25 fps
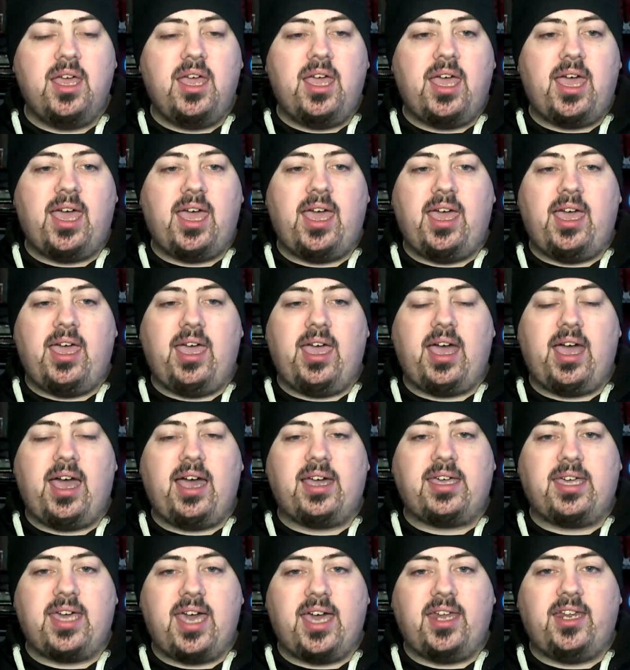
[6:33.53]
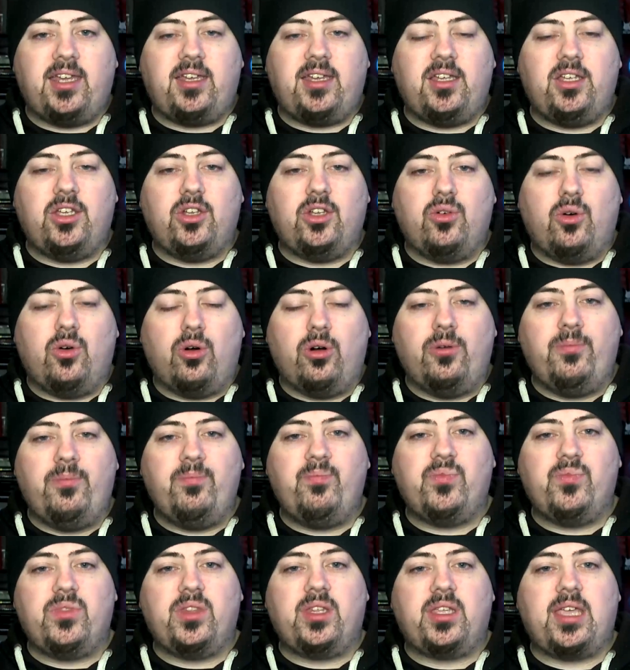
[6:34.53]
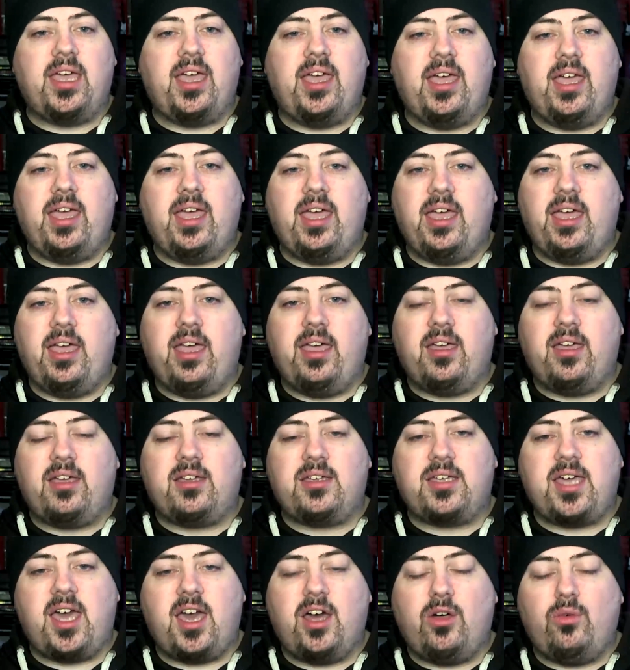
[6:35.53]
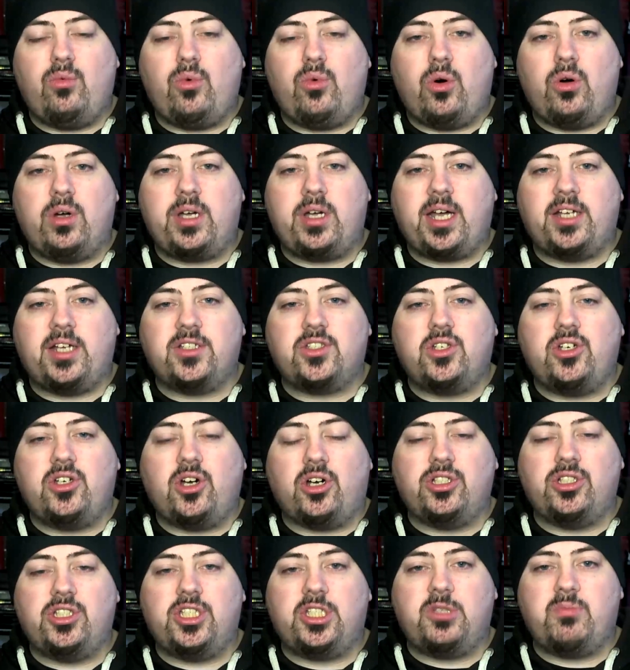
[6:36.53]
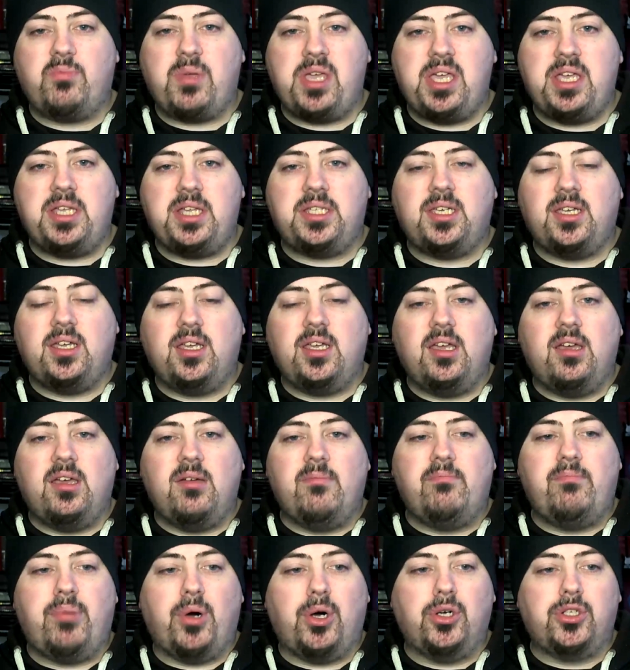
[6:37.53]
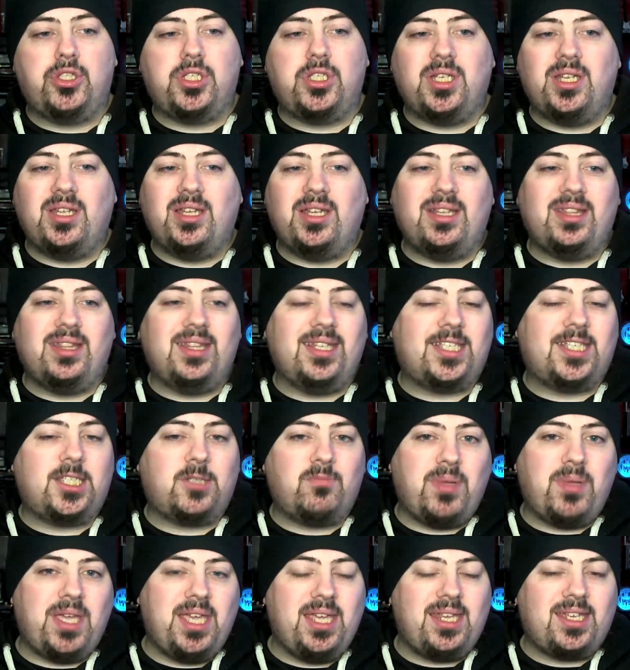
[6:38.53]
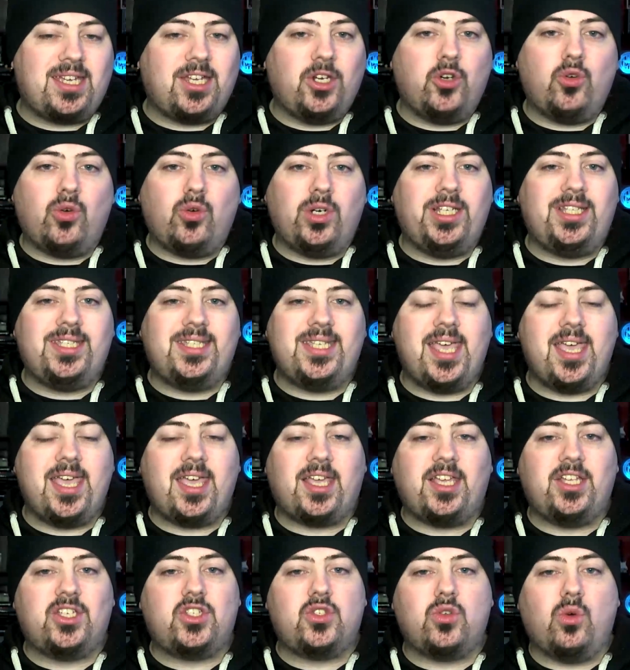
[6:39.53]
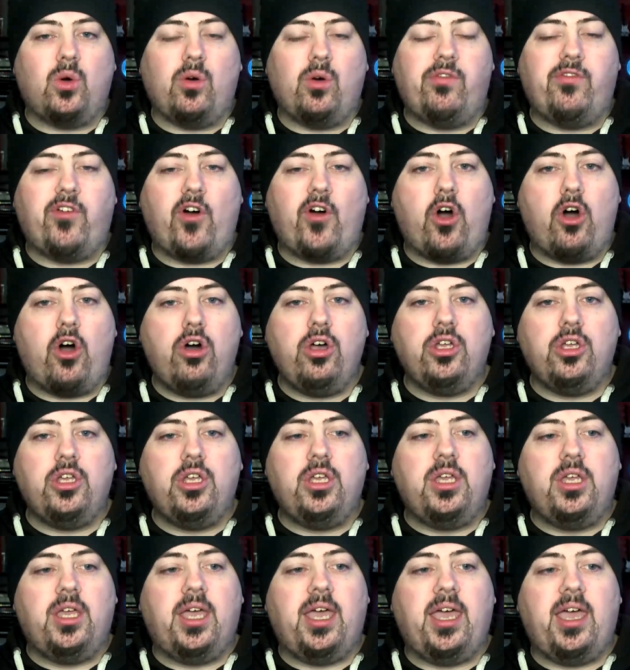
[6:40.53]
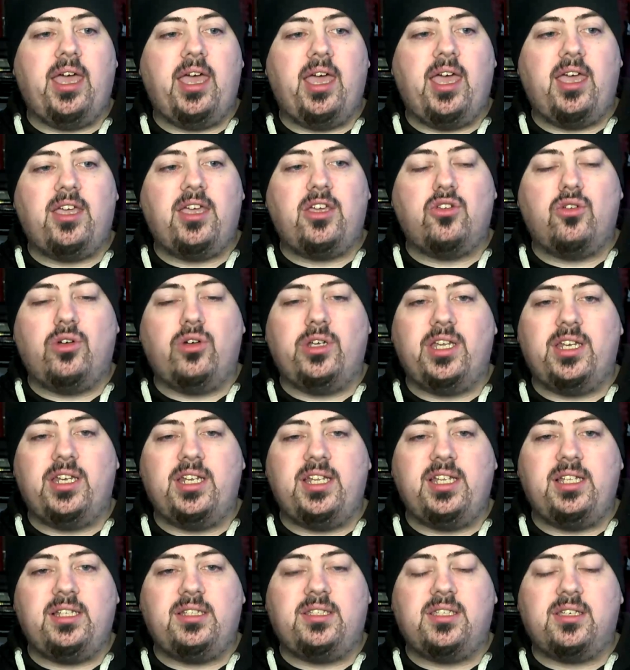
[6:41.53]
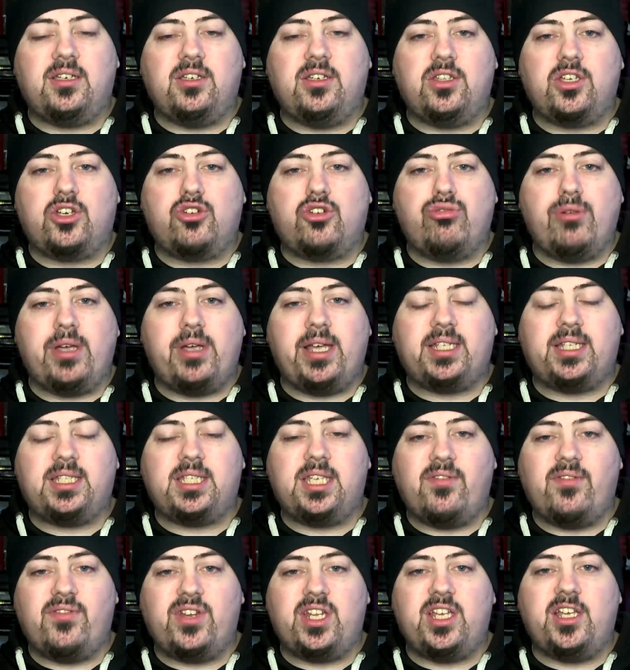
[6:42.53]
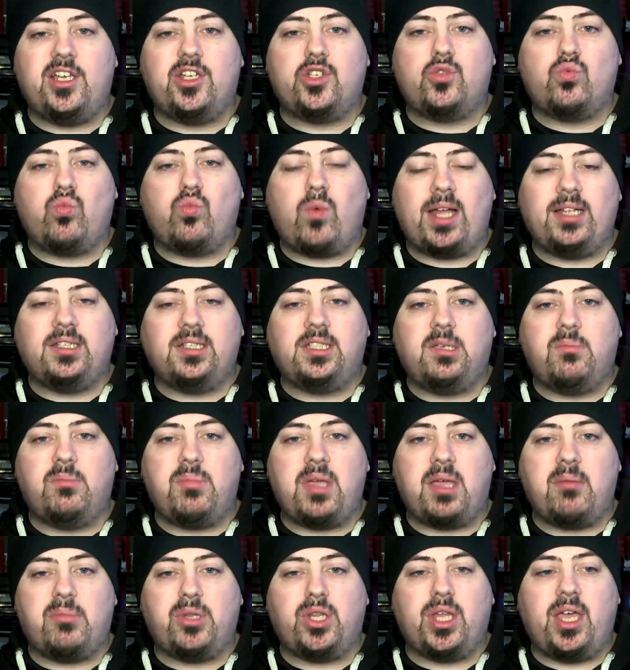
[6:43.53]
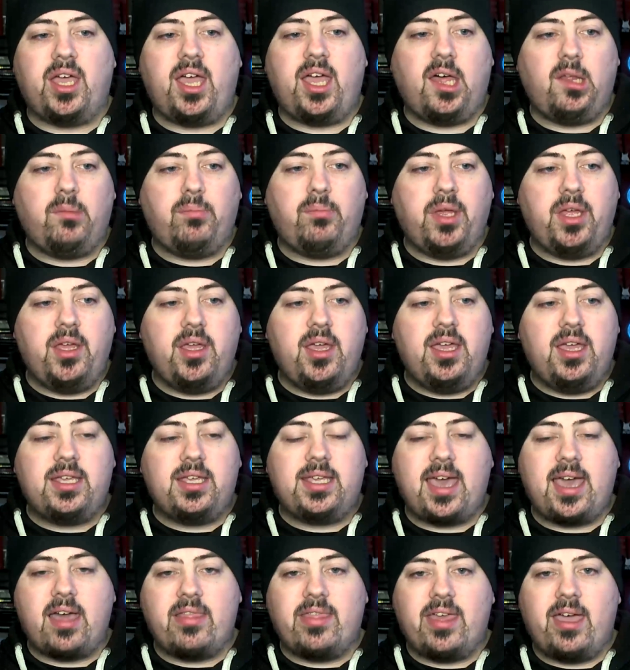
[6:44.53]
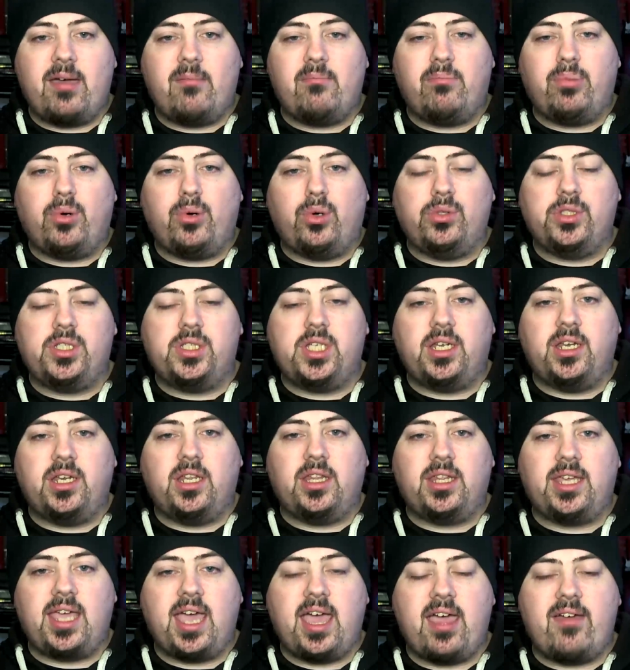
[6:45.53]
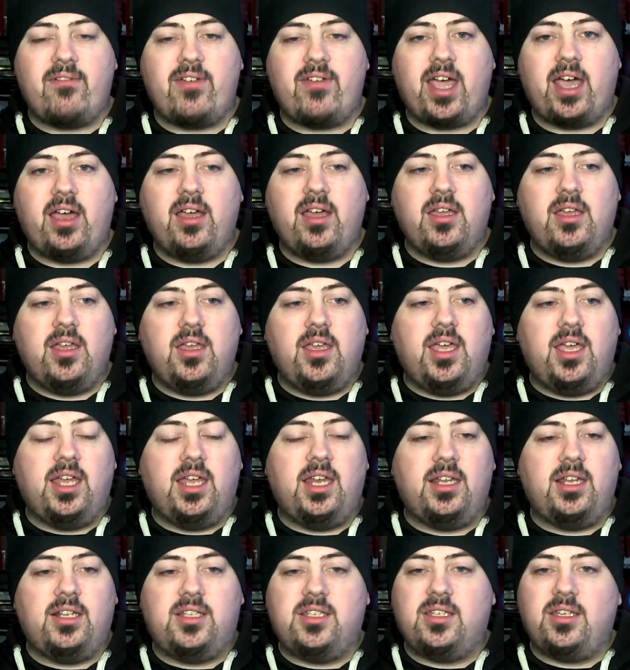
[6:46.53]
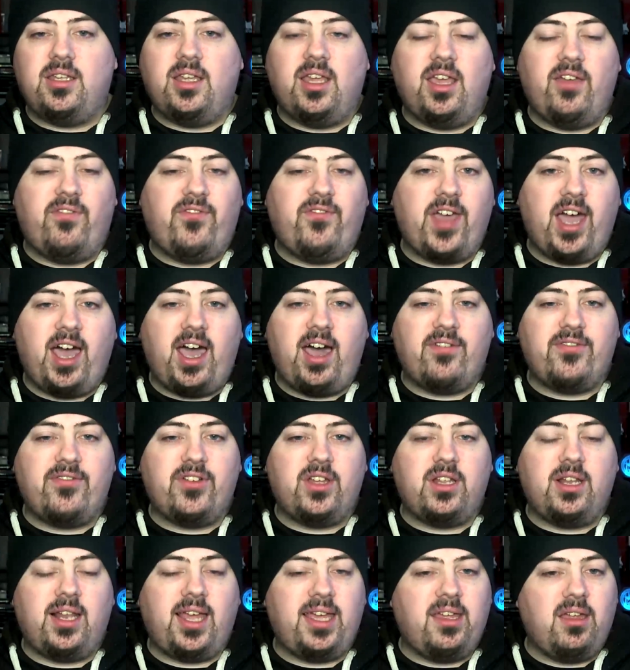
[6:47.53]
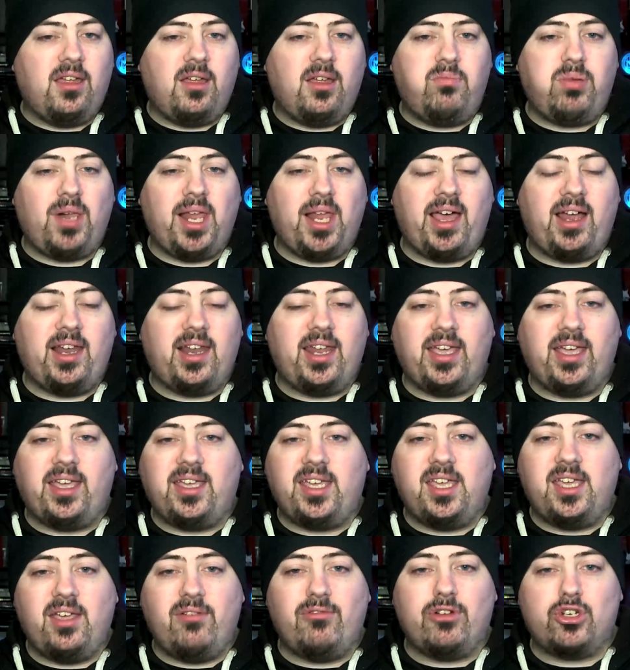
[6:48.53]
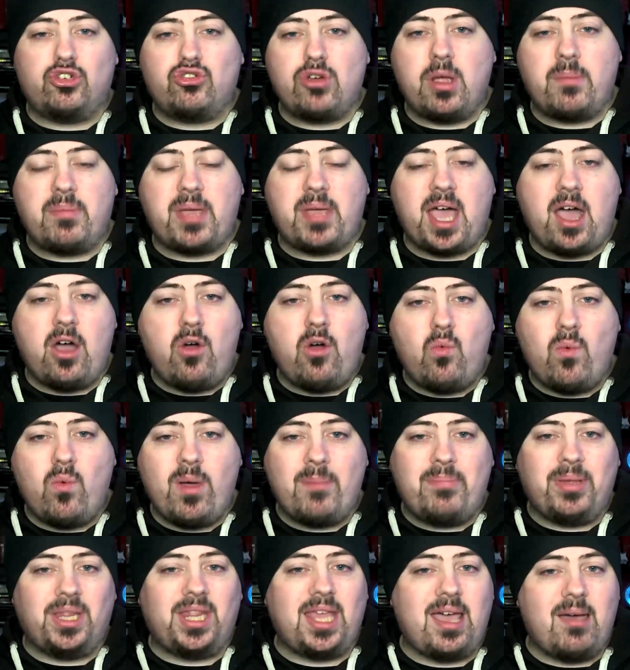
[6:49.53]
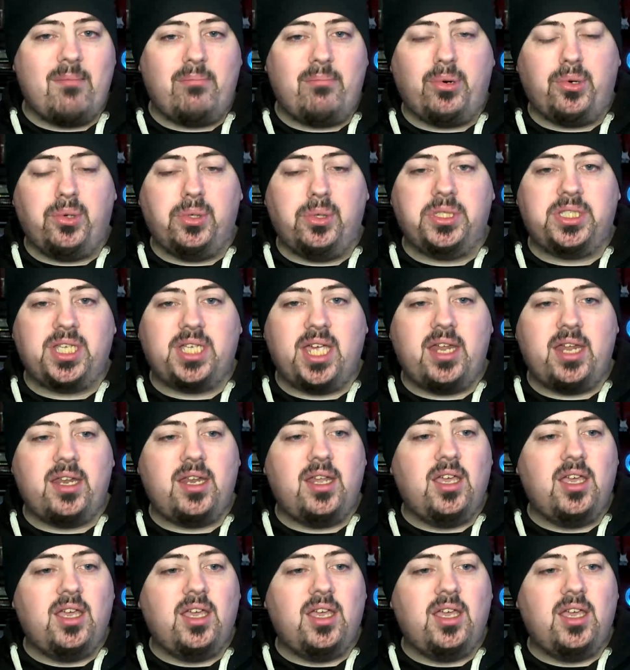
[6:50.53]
I get it, Kyle Walker's got speed, but the speed can only take you so far. You need the creativity as well to be able to help get them balls into the area. And if you have a player like Kieran Trippier whipping them balls in,